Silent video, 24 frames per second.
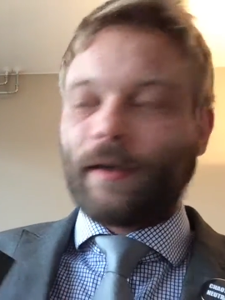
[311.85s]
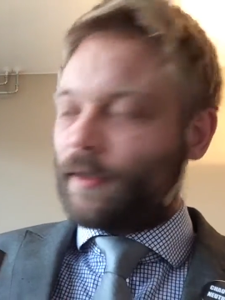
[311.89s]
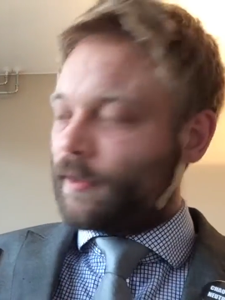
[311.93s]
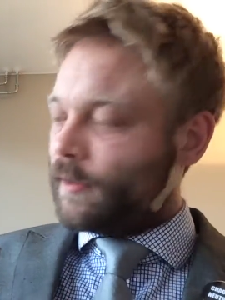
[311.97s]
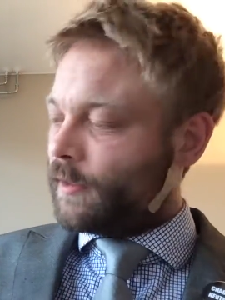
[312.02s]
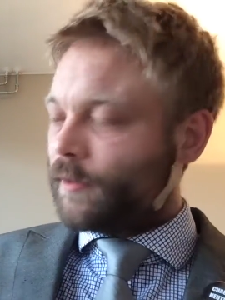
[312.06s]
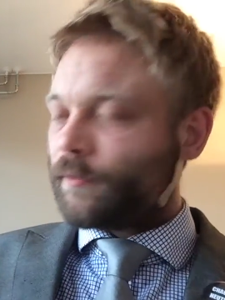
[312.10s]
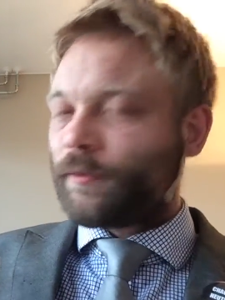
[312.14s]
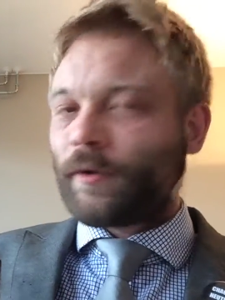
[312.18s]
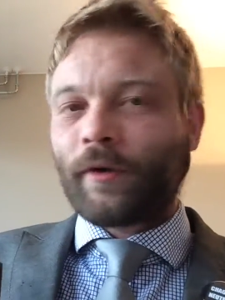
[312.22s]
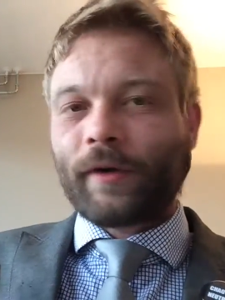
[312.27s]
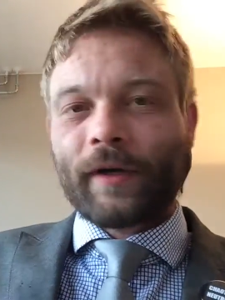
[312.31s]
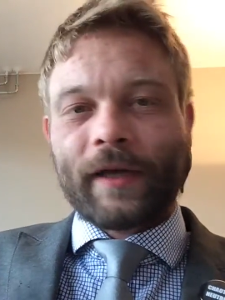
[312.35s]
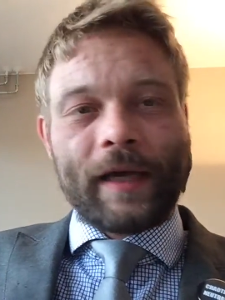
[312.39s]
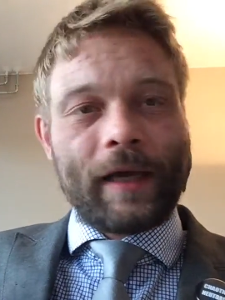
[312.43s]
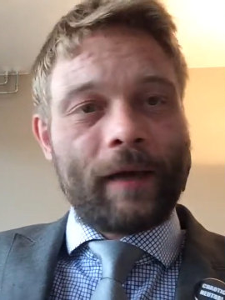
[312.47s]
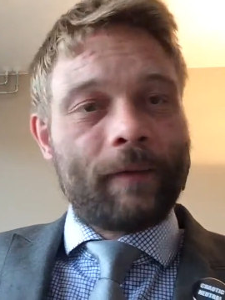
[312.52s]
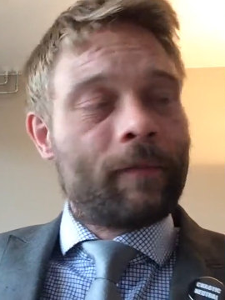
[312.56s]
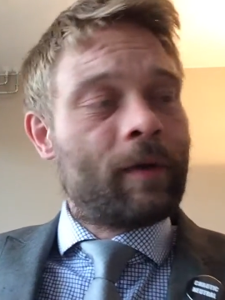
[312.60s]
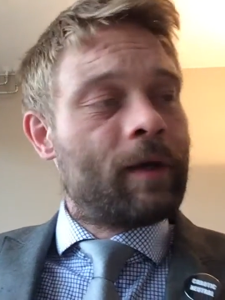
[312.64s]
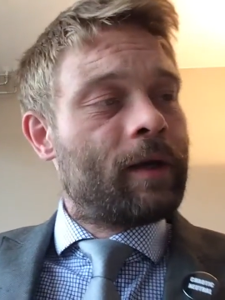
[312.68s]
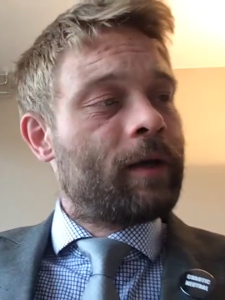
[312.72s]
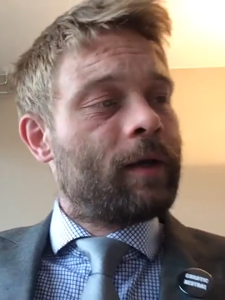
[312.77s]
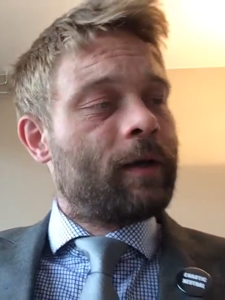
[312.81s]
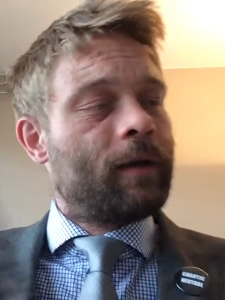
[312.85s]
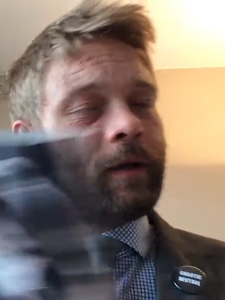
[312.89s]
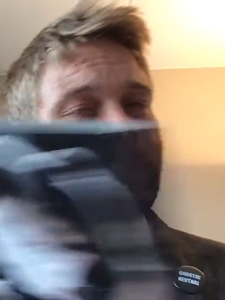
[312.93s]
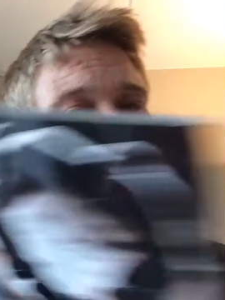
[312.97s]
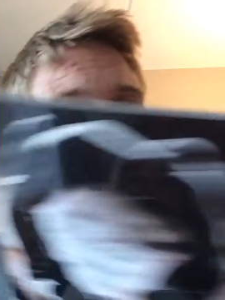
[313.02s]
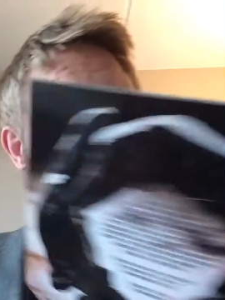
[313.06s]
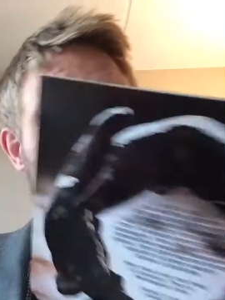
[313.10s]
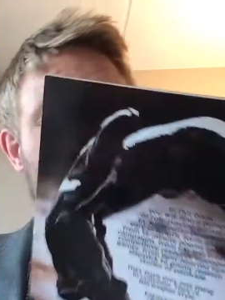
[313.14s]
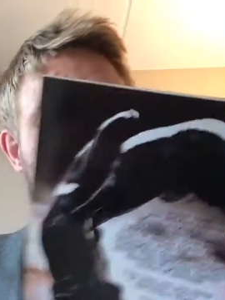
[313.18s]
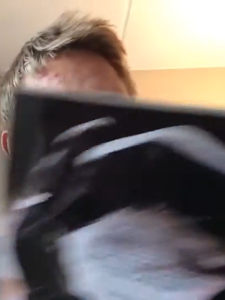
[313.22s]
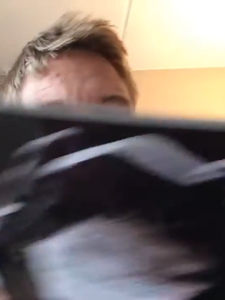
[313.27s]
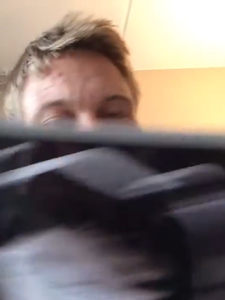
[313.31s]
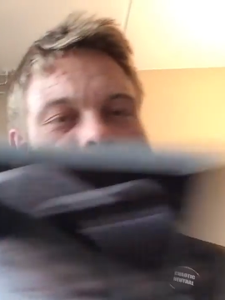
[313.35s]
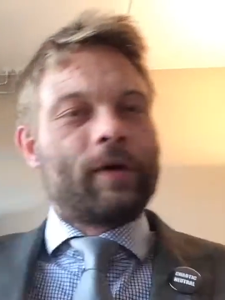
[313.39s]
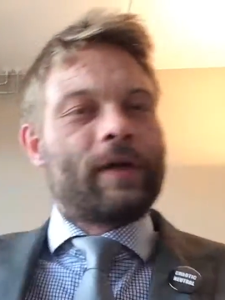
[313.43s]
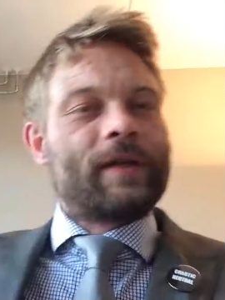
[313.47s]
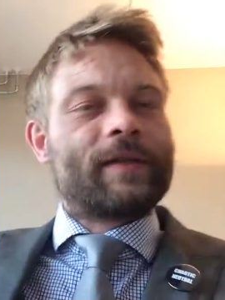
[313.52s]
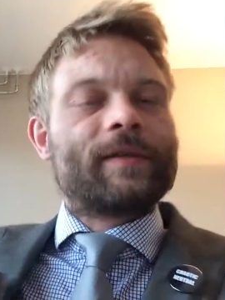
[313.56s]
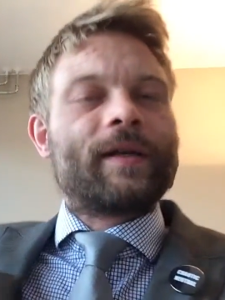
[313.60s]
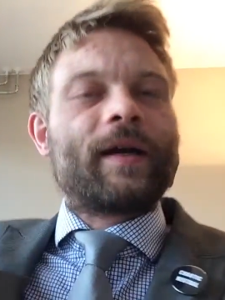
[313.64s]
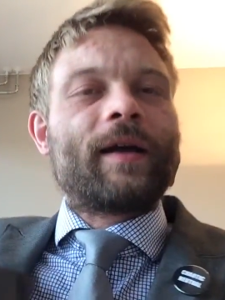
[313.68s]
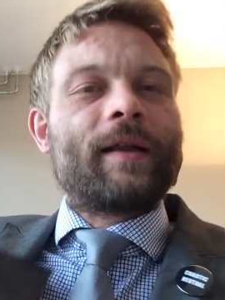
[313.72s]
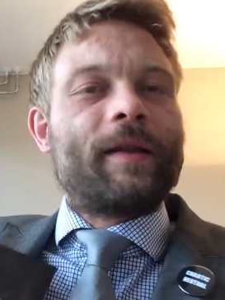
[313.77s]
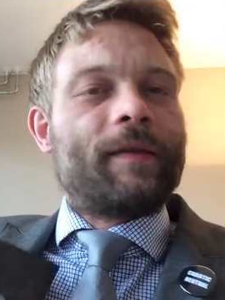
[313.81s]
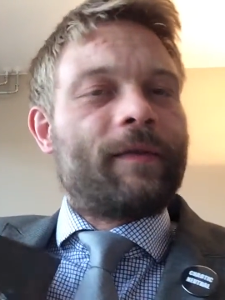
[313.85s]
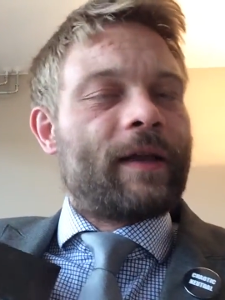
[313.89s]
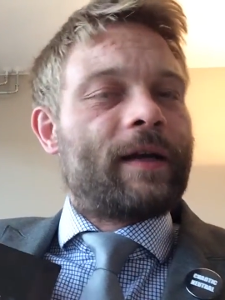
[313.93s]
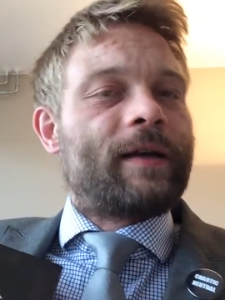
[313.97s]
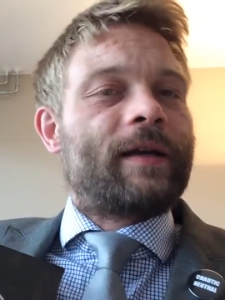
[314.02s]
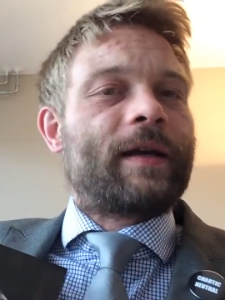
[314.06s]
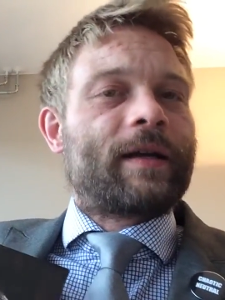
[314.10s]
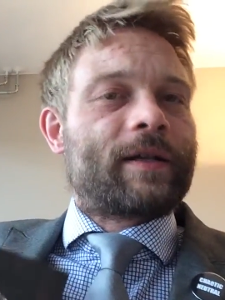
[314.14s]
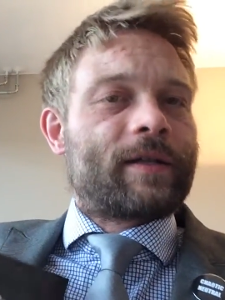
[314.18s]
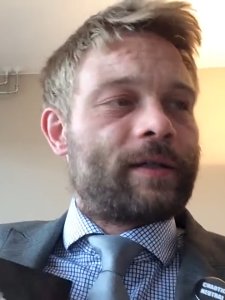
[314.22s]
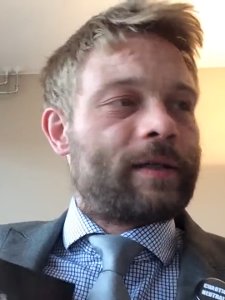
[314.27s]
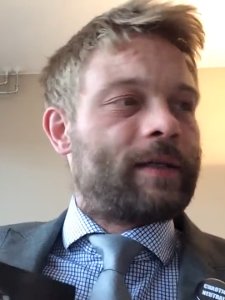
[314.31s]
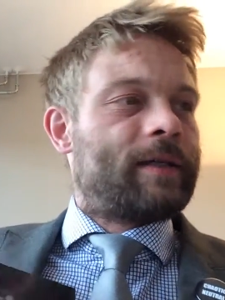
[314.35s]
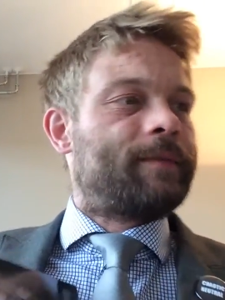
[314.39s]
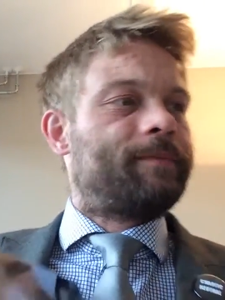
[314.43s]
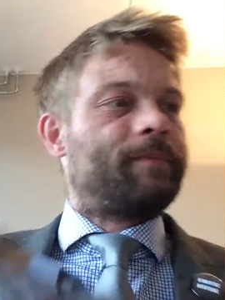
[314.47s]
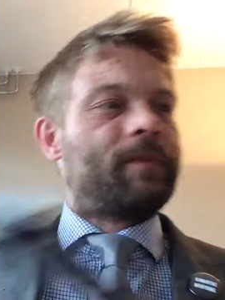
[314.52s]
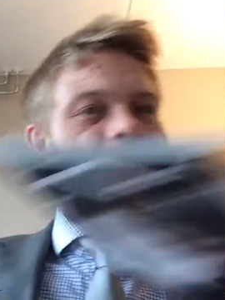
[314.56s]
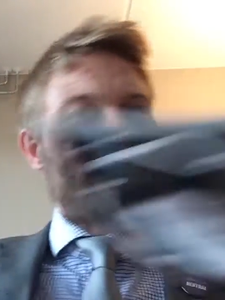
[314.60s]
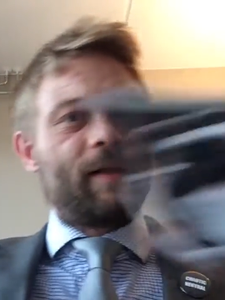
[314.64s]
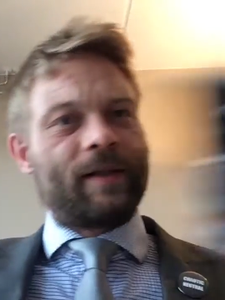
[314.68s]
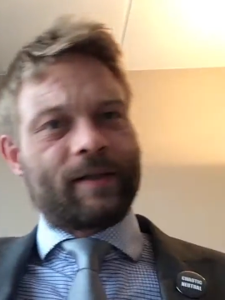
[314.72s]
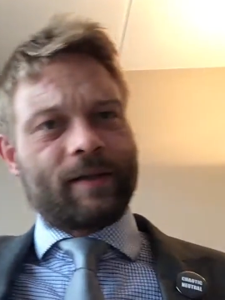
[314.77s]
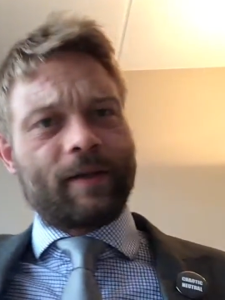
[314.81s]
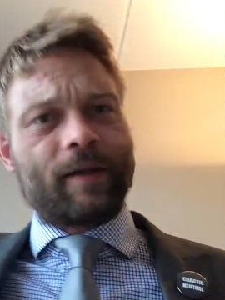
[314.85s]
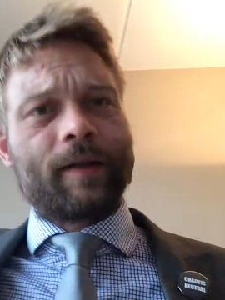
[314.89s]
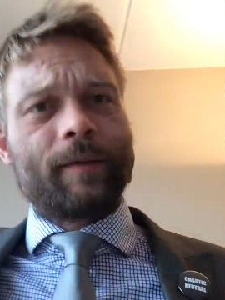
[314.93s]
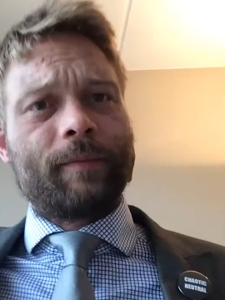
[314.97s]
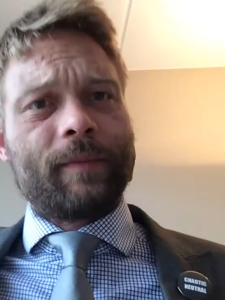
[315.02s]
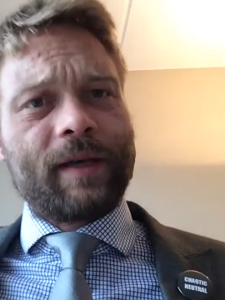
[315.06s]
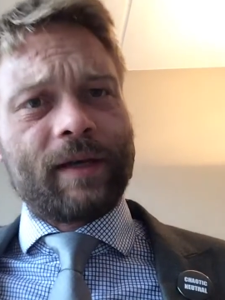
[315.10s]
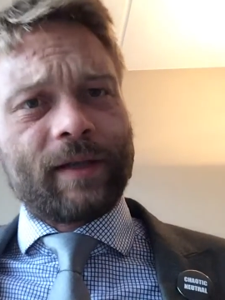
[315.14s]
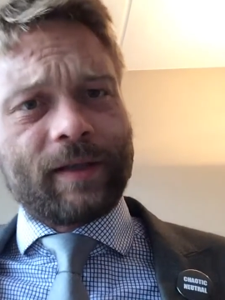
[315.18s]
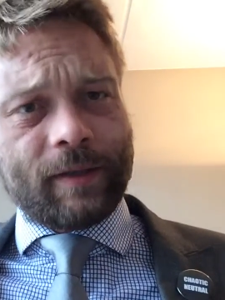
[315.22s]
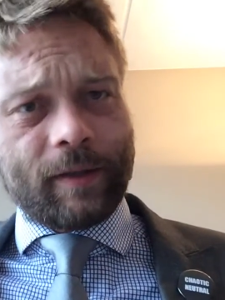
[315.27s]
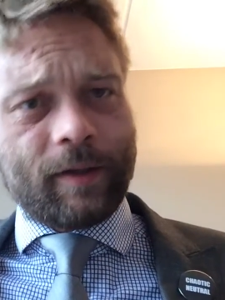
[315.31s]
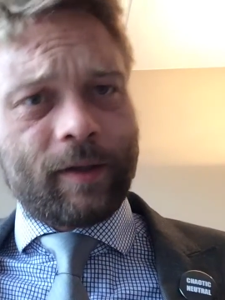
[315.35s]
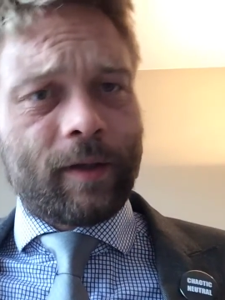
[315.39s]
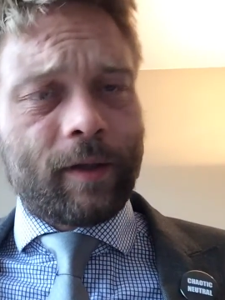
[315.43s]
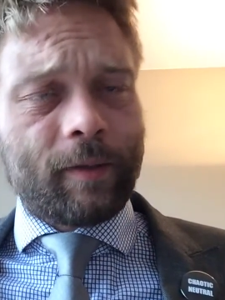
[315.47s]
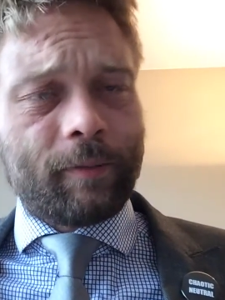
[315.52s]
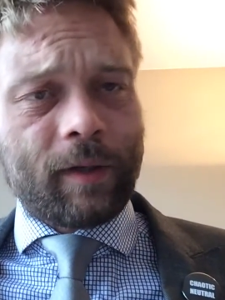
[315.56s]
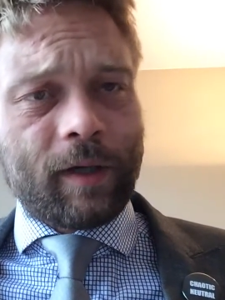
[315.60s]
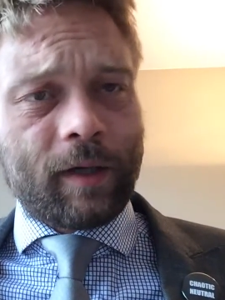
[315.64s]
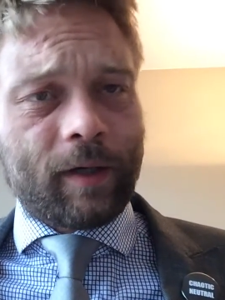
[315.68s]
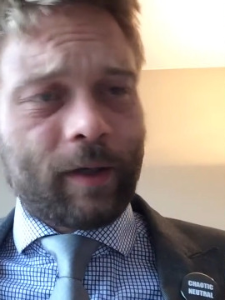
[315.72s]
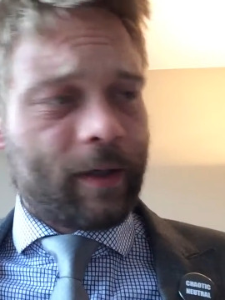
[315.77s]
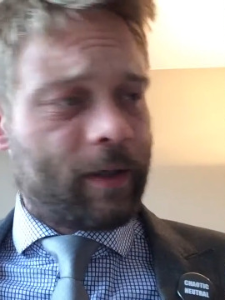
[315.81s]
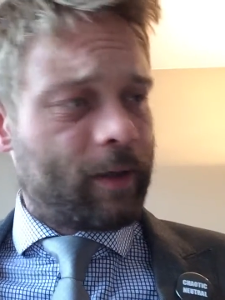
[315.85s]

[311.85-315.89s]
he wrote a game. No, it's not in there actually, but it's on the blog.